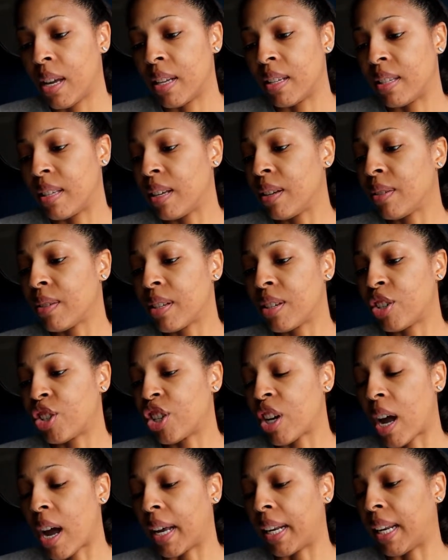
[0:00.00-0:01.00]
Seals and
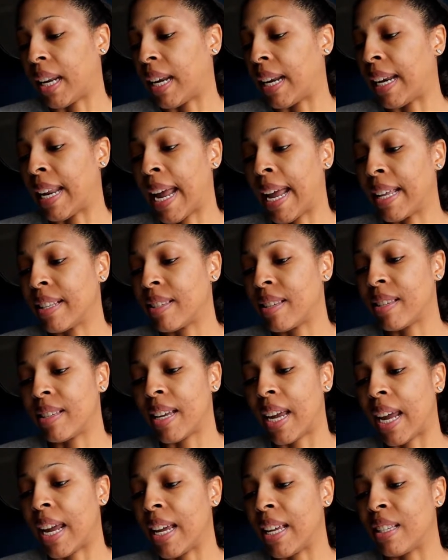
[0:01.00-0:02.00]
shine and enhances
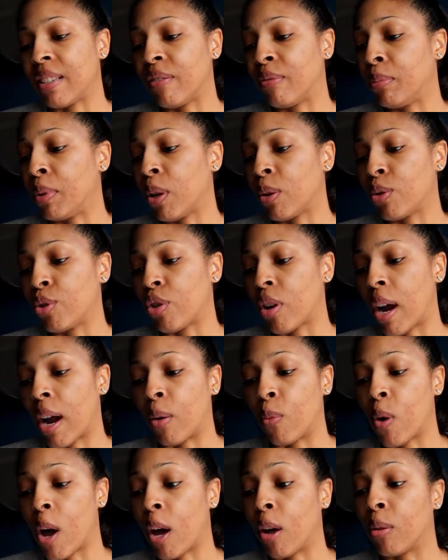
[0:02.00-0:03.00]
ease of blow dry
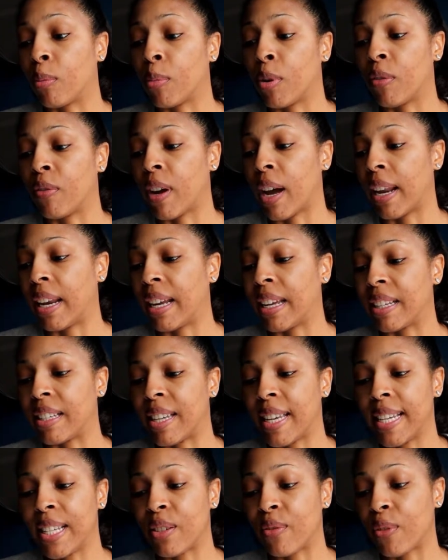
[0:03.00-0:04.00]
while providing
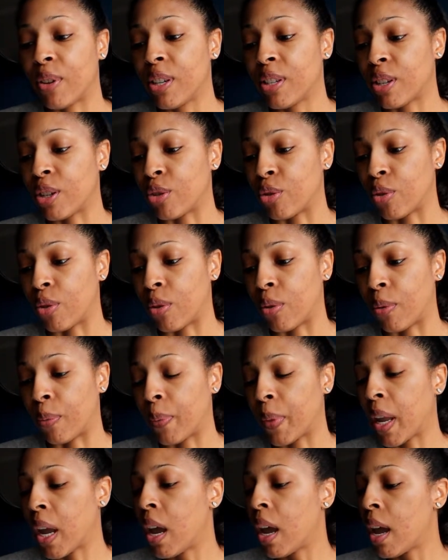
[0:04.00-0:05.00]
intense frizz control.
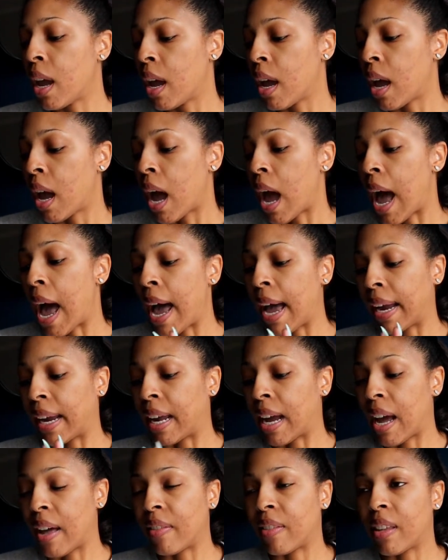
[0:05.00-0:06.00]
I
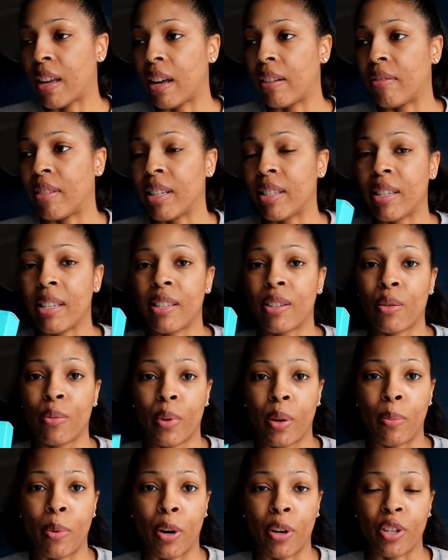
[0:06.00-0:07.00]
got, this is a
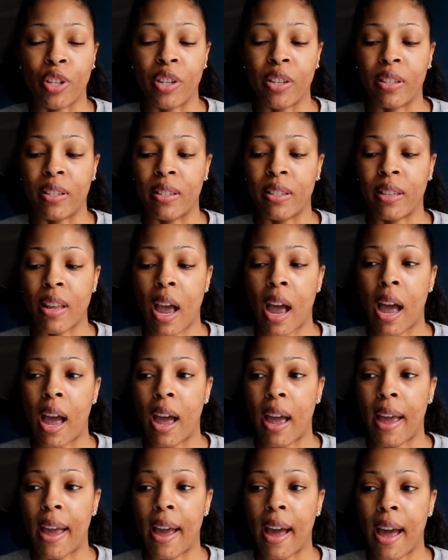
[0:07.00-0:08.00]
repurchase
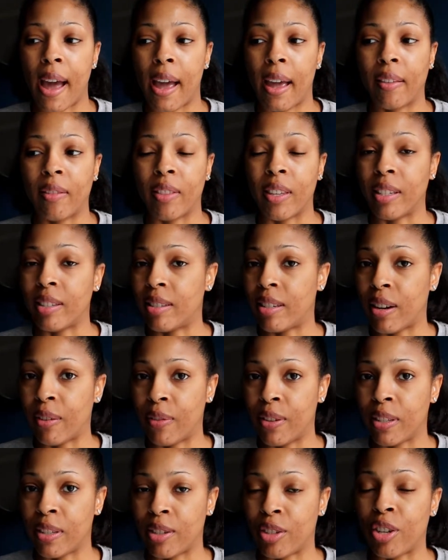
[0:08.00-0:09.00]
this
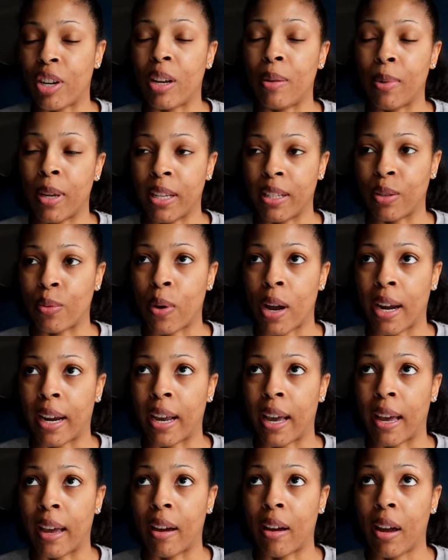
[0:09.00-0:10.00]
stuff isn't cheap, hence why I
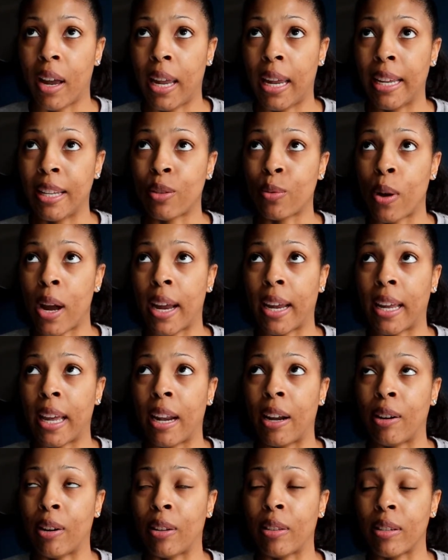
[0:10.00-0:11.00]
get hence why I
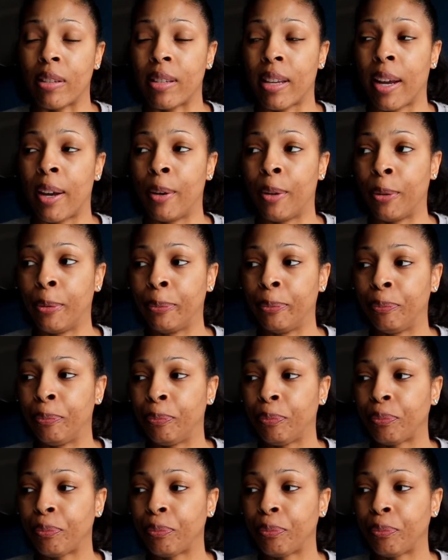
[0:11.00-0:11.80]
get it on the sale.